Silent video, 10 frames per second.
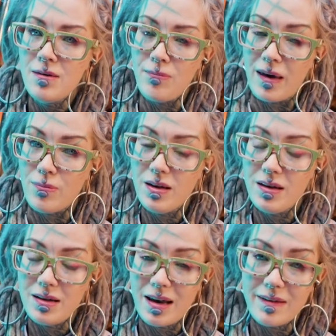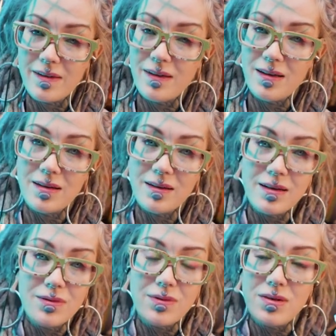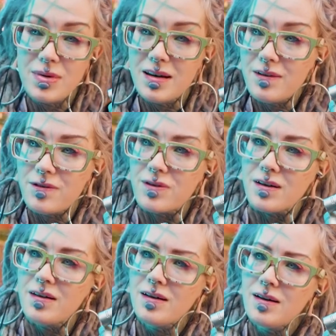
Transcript: maybe next year it will be different.